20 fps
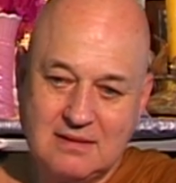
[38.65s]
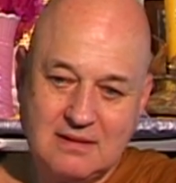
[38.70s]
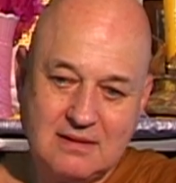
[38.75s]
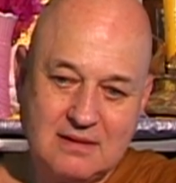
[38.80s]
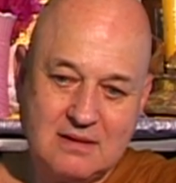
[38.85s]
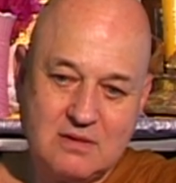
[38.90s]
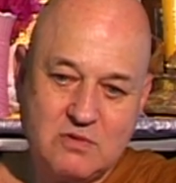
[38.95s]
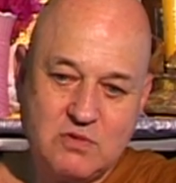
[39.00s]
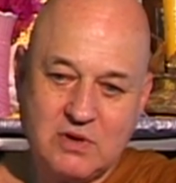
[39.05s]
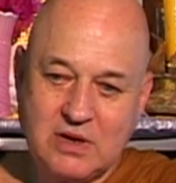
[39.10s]

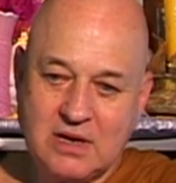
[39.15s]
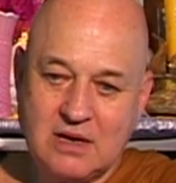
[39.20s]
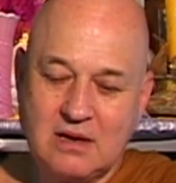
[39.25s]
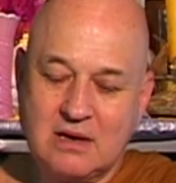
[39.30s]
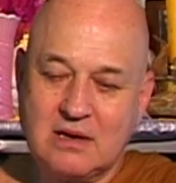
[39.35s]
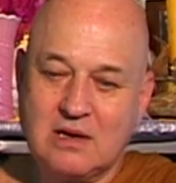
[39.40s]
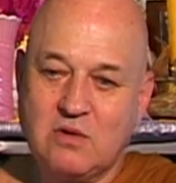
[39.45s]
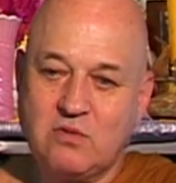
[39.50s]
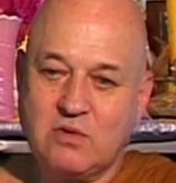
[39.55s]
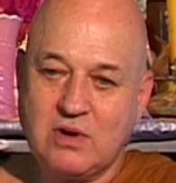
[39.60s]
And if you get
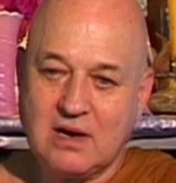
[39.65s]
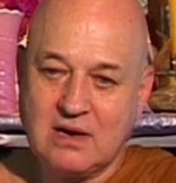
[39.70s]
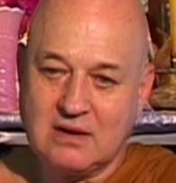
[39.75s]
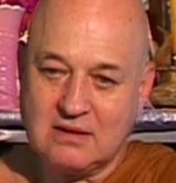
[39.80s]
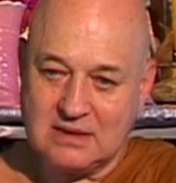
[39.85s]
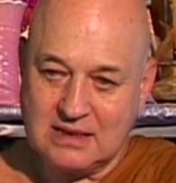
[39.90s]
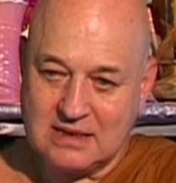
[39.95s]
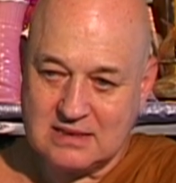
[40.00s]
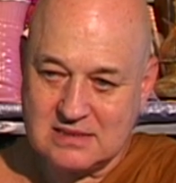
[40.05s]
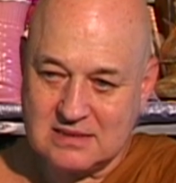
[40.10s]
enough hard
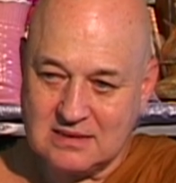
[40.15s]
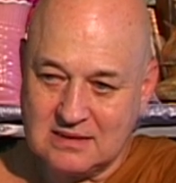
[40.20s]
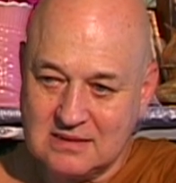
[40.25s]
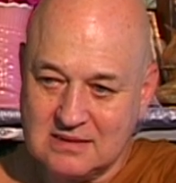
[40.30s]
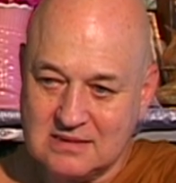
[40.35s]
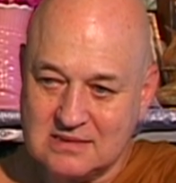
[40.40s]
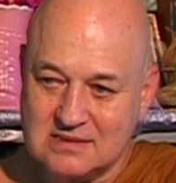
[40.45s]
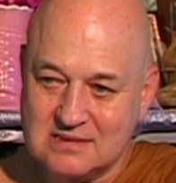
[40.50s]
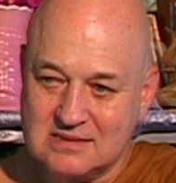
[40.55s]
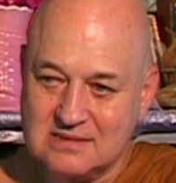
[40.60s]

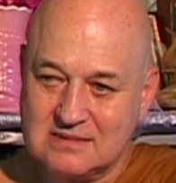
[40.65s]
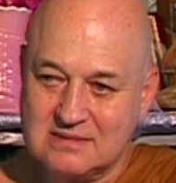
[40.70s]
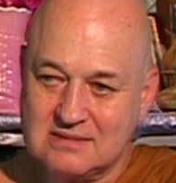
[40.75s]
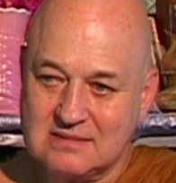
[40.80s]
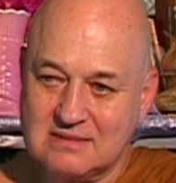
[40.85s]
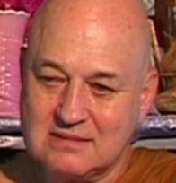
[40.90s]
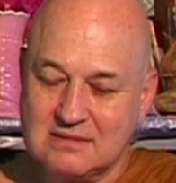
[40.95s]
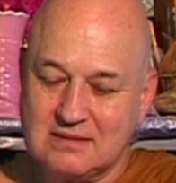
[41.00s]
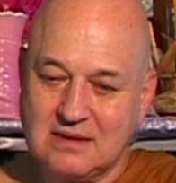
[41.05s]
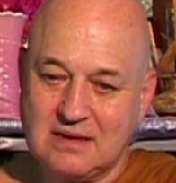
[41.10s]
lessons,
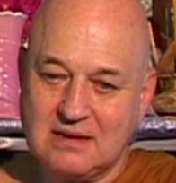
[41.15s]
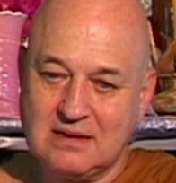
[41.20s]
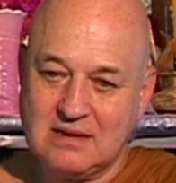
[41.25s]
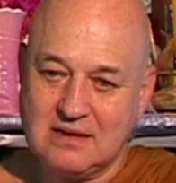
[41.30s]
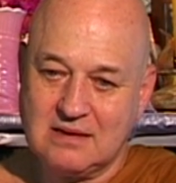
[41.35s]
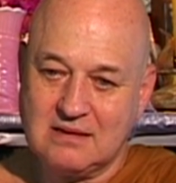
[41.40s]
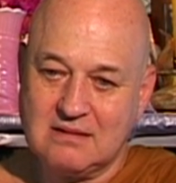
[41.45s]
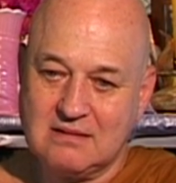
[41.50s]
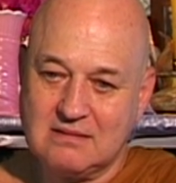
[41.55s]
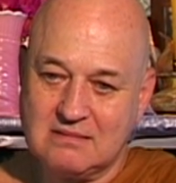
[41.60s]
then
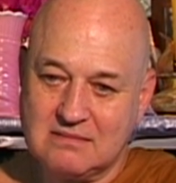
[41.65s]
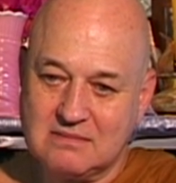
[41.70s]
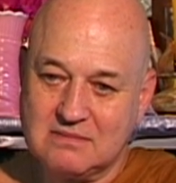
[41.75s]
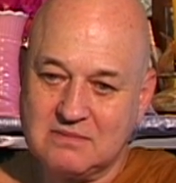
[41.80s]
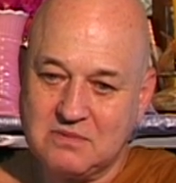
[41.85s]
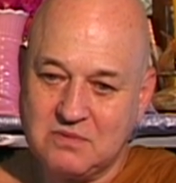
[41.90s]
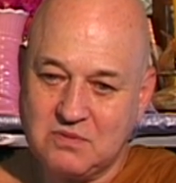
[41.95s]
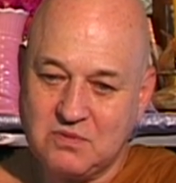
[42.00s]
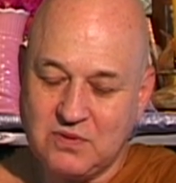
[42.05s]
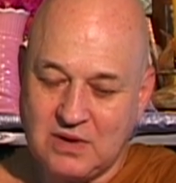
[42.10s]
you
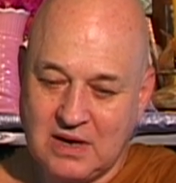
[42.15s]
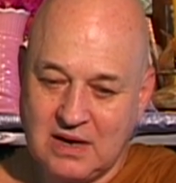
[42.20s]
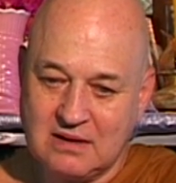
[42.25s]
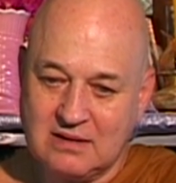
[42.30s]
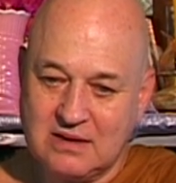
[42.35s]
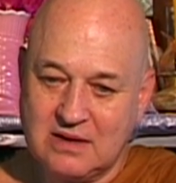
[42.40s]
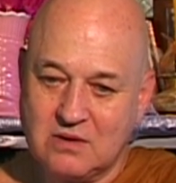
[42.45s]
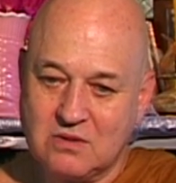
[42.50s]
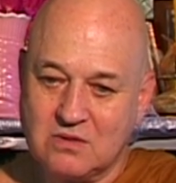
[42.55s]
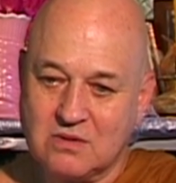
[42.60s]

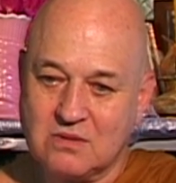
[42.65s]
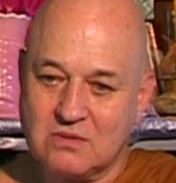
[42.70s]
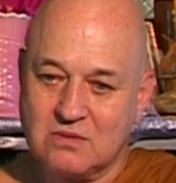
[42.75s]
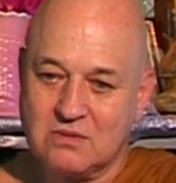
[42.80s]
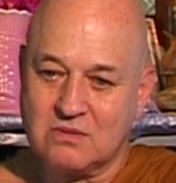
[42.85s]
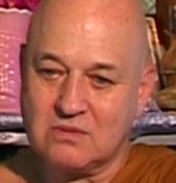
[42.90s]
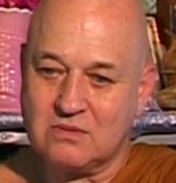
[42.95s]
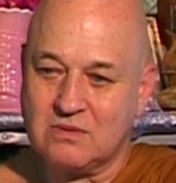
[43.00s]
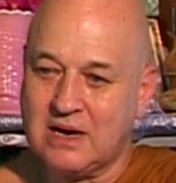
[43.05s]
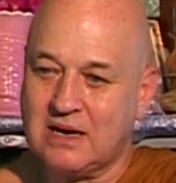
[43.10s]
finally
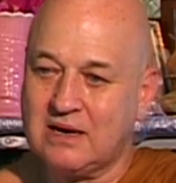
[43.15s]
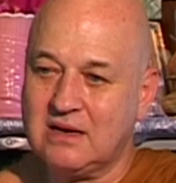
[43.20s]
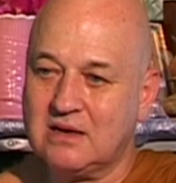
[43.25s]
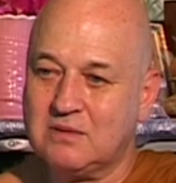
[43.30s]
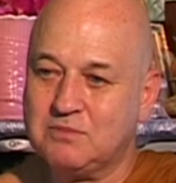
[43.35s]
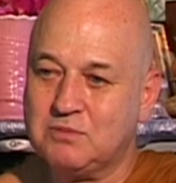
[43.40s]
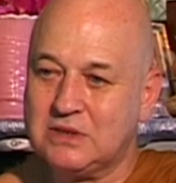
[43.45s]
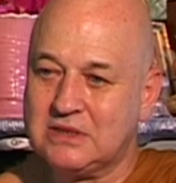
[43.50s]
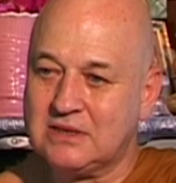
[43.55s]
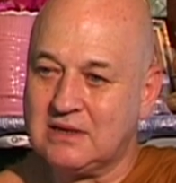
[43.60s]
ready to
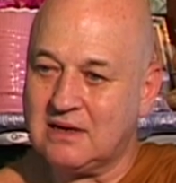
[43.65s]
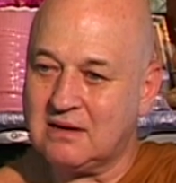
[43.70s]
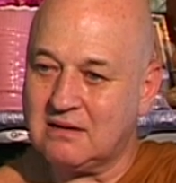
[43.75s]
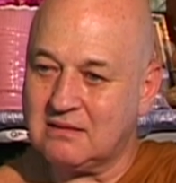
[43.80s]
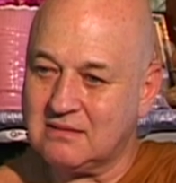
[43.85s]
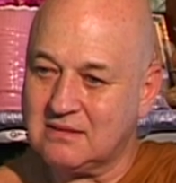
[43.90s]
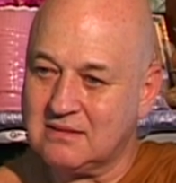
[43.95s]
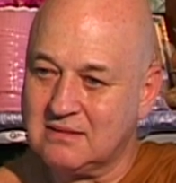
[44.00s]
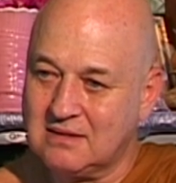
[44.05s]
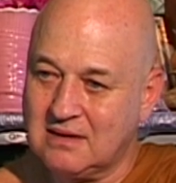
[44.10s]
put
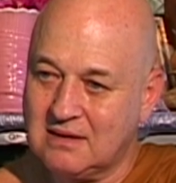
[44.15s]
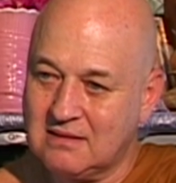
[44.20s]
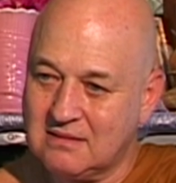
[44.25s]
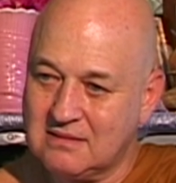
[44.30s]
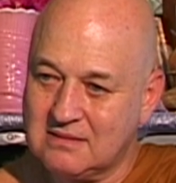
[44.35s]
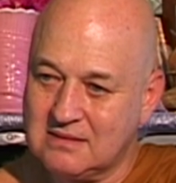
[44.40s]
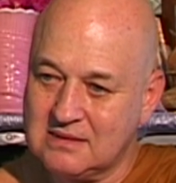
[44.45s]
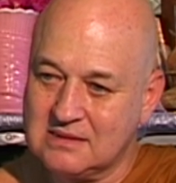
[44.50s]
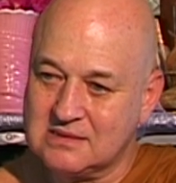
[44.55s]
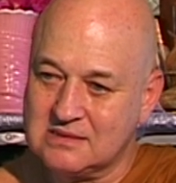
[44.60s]
down
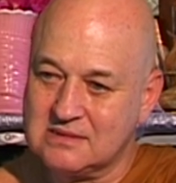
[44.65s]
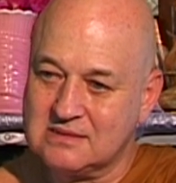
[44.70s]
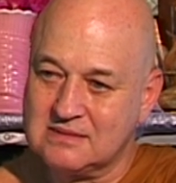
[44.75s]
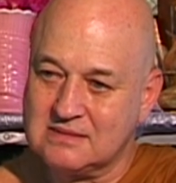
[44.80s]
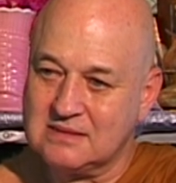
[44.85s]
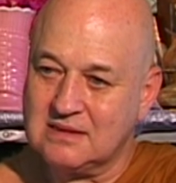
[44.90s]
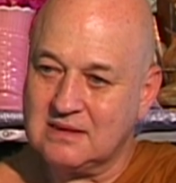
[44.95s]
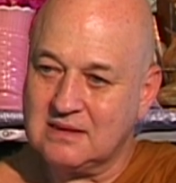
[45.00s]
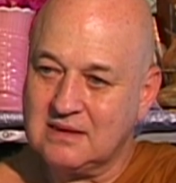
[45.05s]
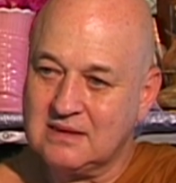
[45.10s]
this
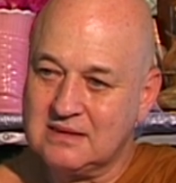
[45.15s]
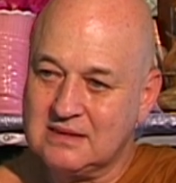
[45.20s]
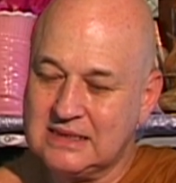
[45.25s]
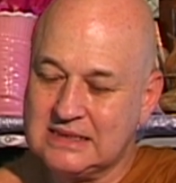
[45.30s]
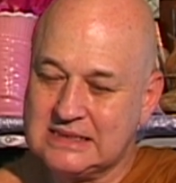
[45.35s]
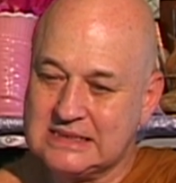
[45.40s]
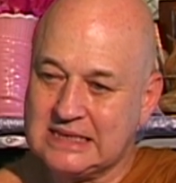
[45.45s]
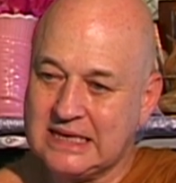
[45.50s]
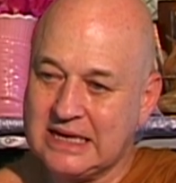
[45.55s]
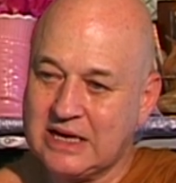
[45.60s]

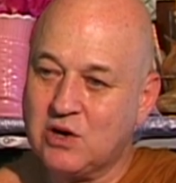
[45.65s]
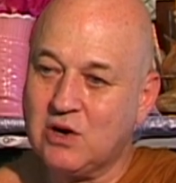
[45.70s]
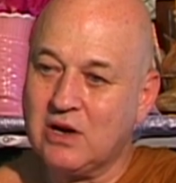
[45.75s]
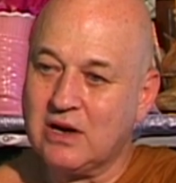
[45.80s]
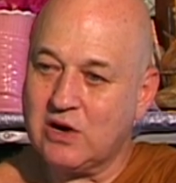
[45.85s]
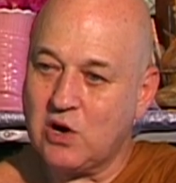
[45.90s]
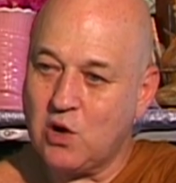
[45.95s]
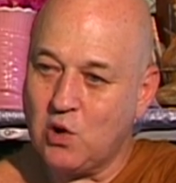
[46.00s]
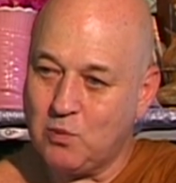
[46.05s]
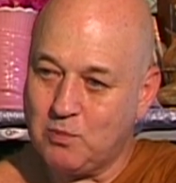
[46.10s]
thing
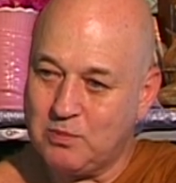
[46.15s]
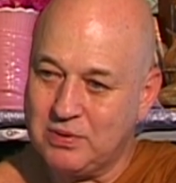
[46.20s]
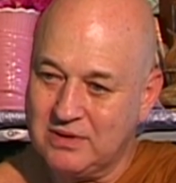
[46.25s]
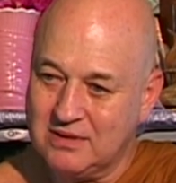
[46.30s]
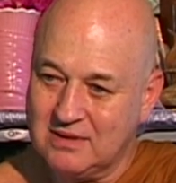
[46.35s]
called hope.